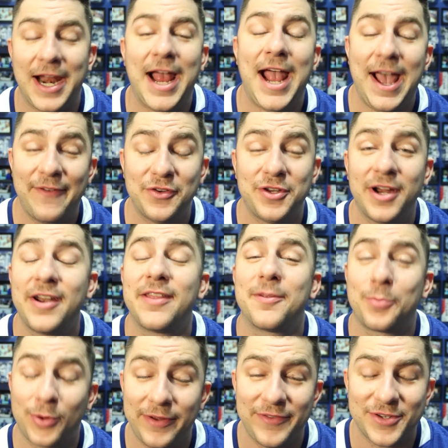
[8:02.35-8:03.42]
that I haven't done in
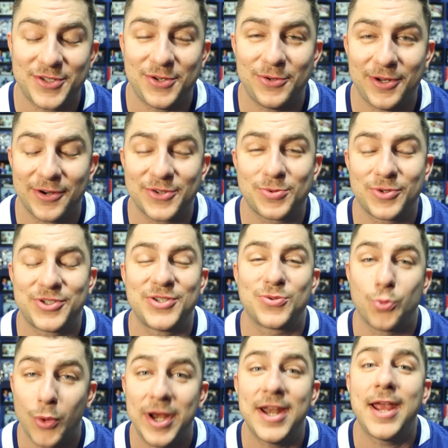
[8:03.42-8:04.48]
the previous two years, which
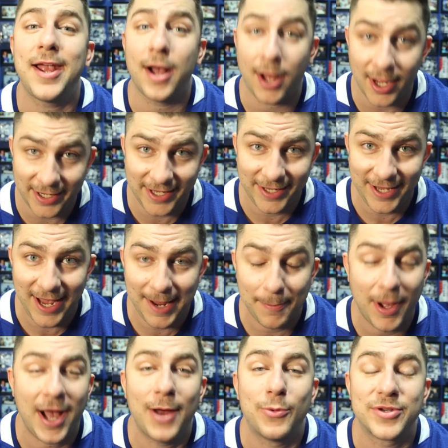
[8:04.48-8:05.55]
is win a hockey
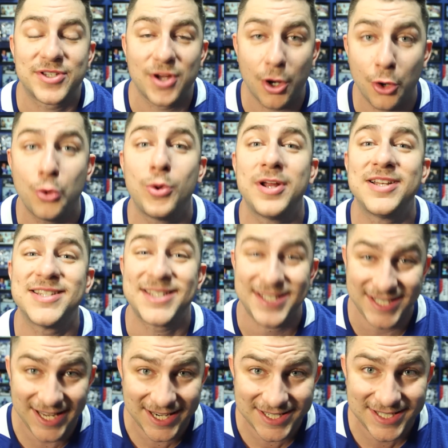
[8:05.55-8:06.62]
game. I was
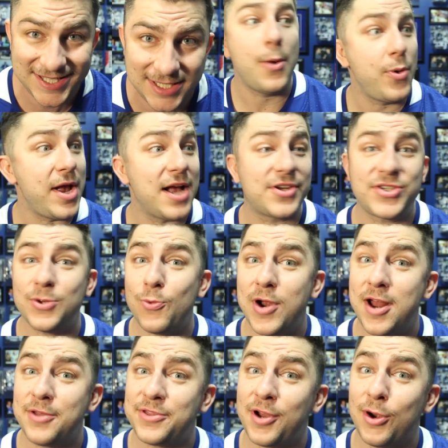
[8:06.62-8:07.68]
0-6. And we actually
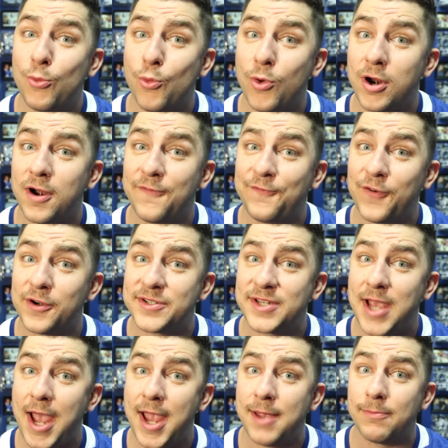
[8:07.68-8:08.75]
went out there and won our first
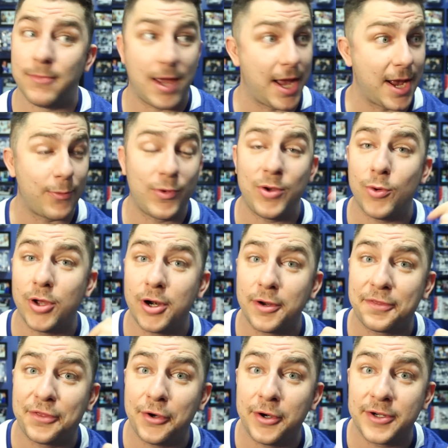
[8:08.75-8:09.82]
game. And we won
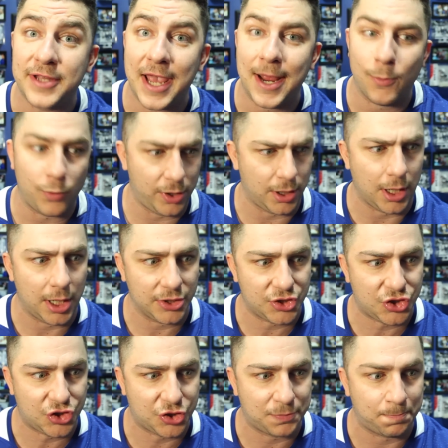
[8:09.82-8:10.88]
our third game. We got
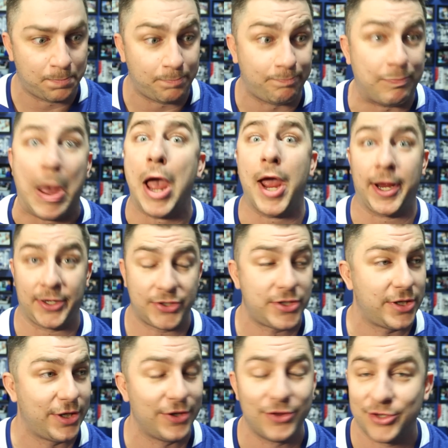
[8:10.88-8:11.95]

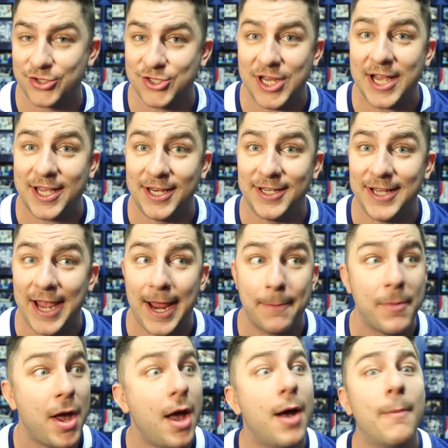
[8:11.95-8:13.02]
spanked in the second
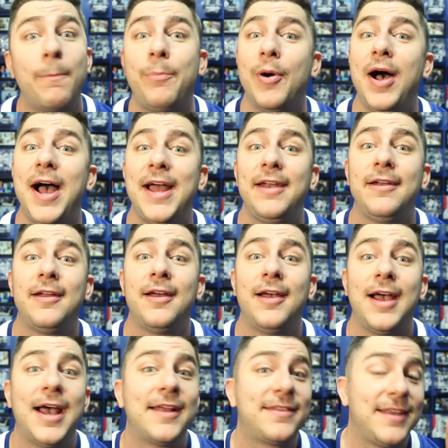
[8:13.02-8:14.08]
game. But
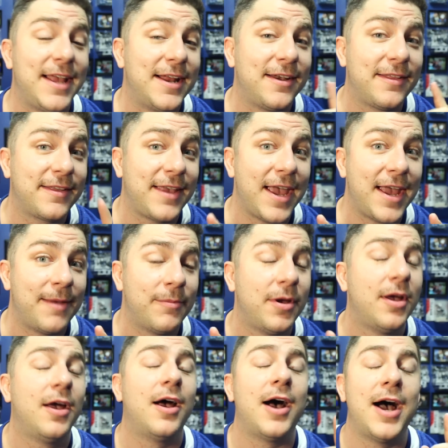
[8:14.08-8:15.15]
at the end of the game,
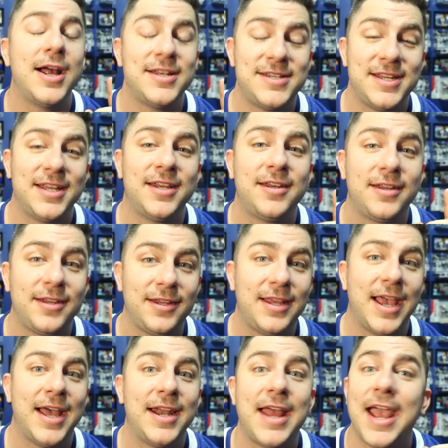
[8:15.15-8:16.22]
I did
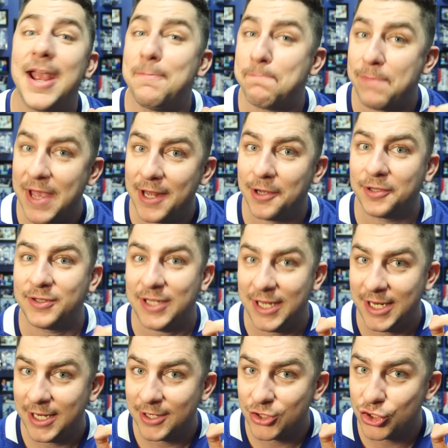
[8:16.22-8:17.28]
get a penalty